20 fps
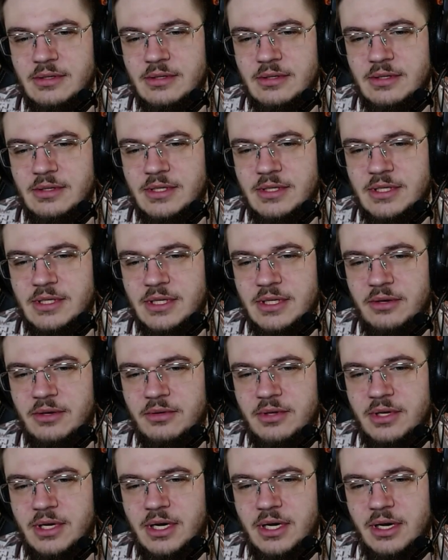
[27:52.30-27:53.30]

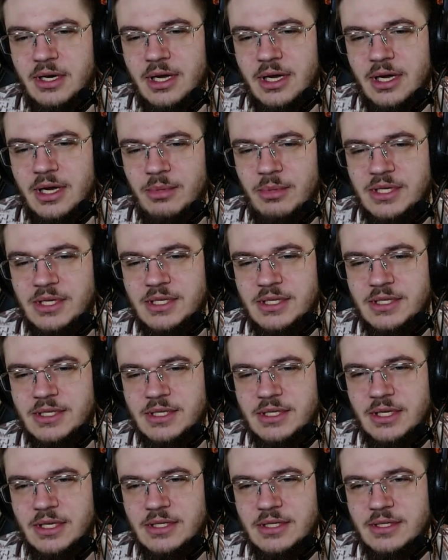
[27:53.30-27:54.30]
Sayonara, Gabi, she
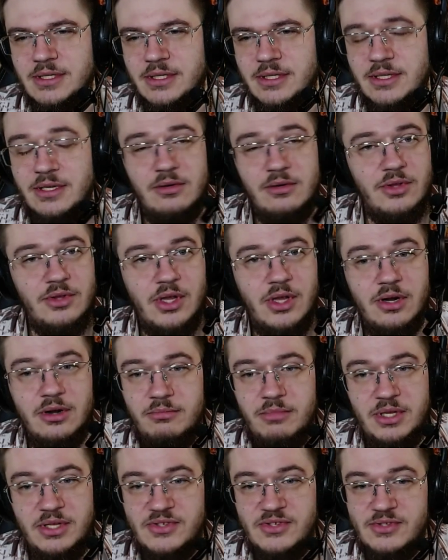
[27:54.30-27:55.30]
says. Sayonara
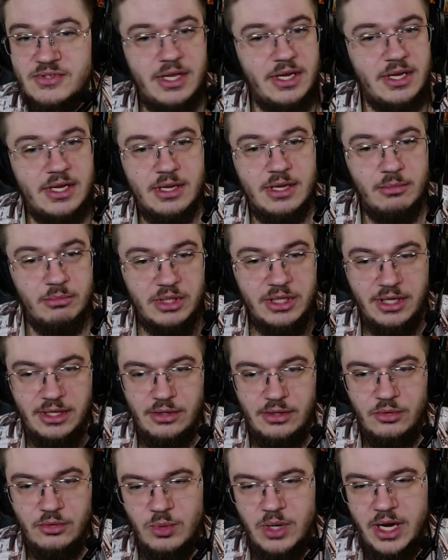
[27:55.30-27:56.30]
means like completely
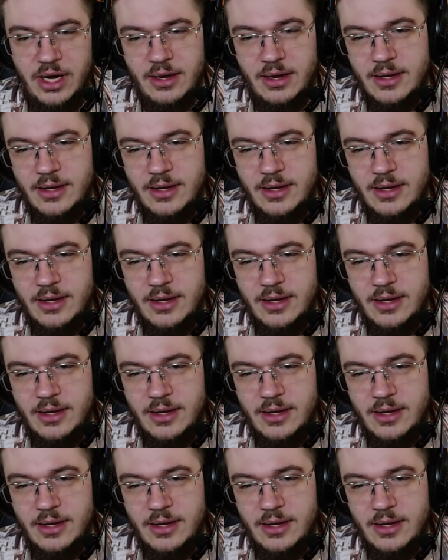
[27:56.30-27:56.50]
goodbye.